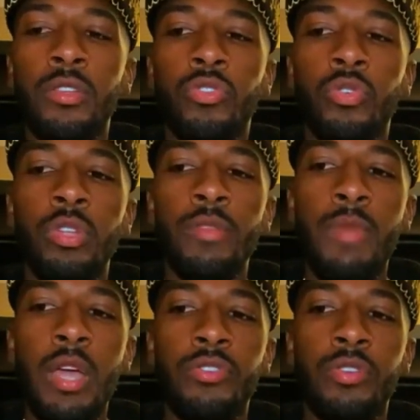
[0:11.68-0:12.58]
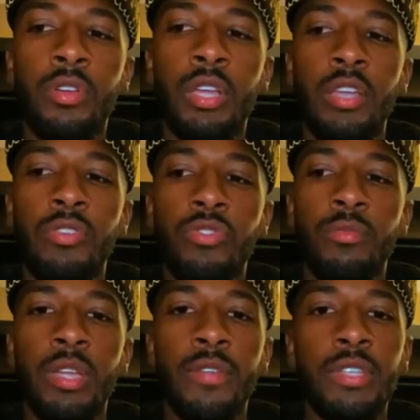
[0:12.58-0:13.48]
to truly measure the
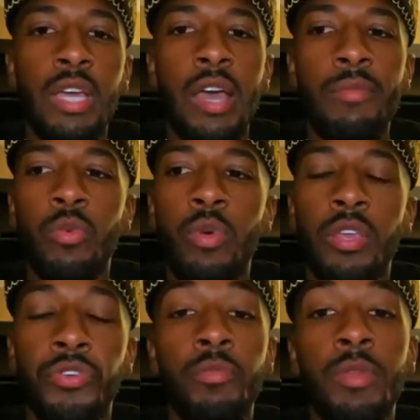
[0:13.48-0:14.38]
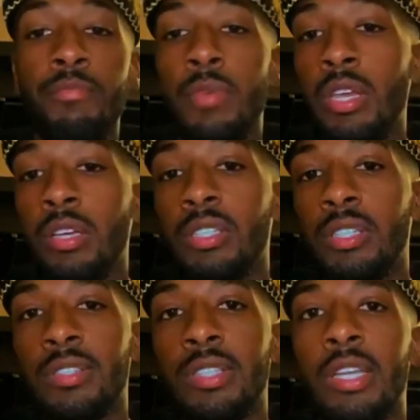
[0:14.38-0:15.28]
instrument of time, the way human beings
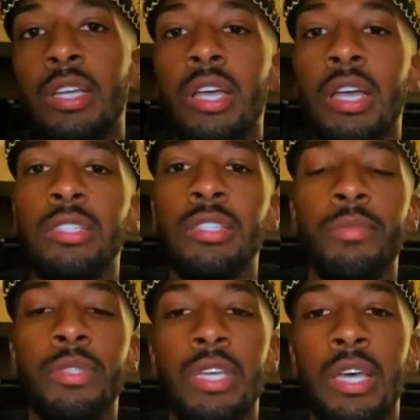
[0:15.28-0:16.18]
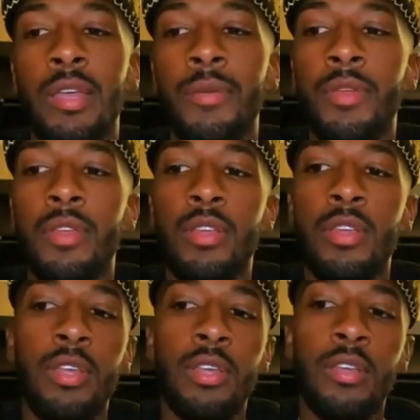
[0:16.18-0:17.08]
understand the concept of time.
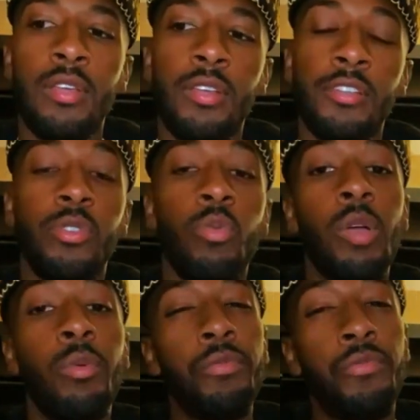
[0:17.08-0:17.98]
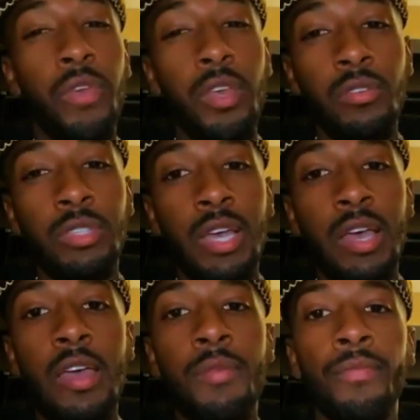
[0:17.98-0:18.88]
It's the way we feel
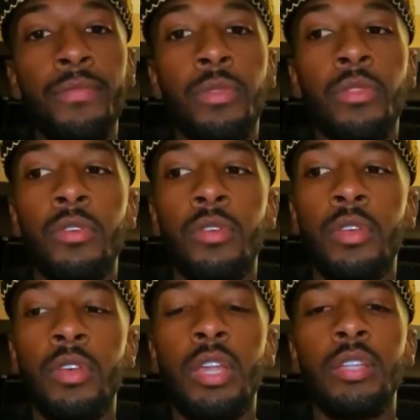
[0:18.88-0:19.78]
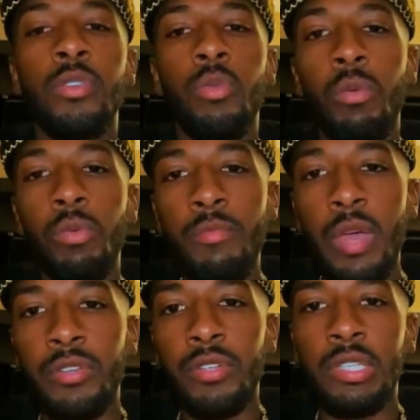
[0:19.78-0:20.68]
time, and it's the way we
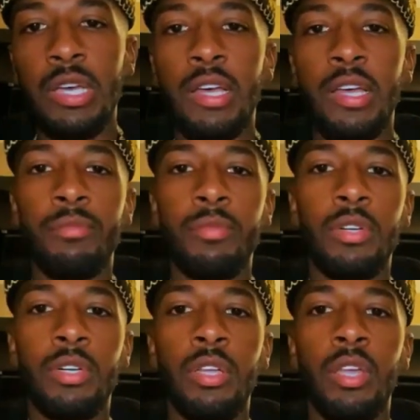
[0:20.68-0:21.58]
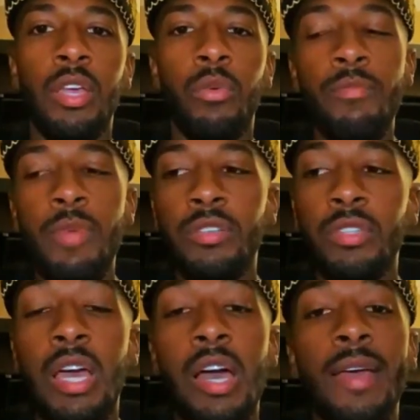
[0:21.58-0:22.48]
measure time. And we
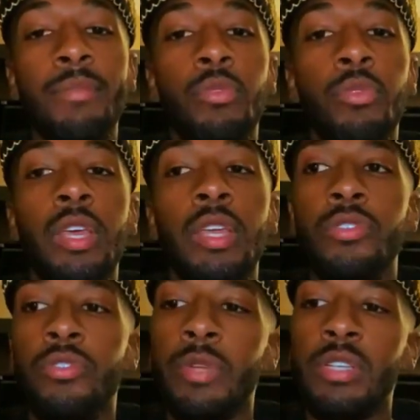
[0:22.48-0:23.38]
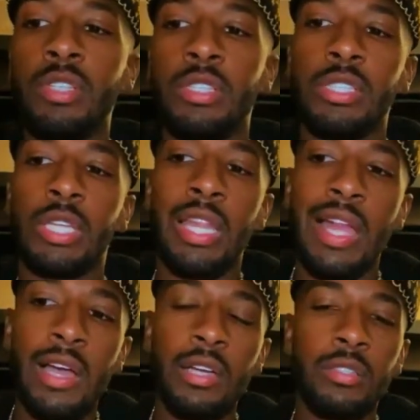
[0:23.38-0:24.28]
measure time through instruments such as
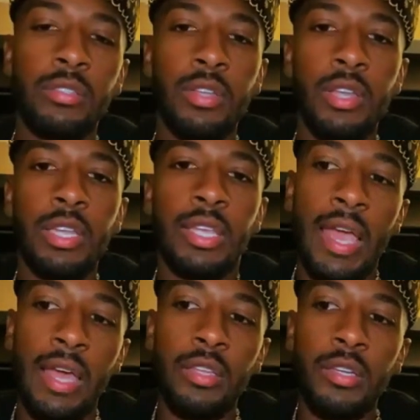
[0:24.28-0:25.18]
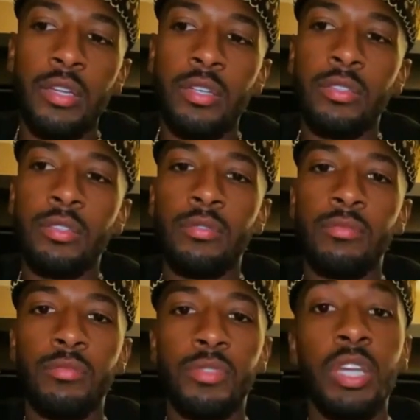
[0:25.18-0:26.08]
clocks, calendars,
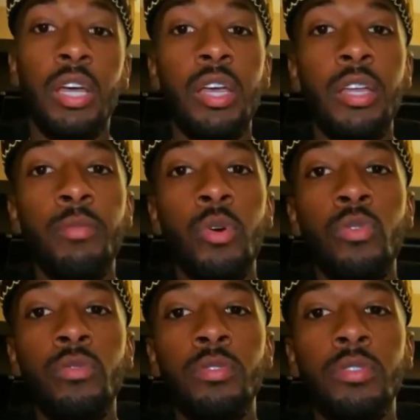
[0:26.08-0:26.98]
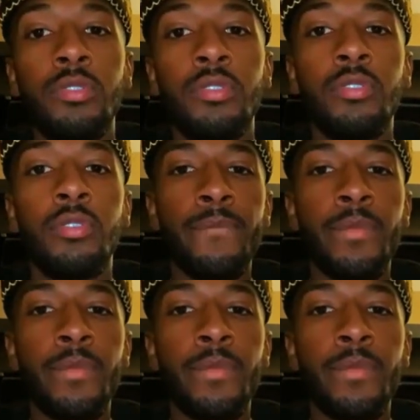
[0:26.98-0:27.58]
sun, moons,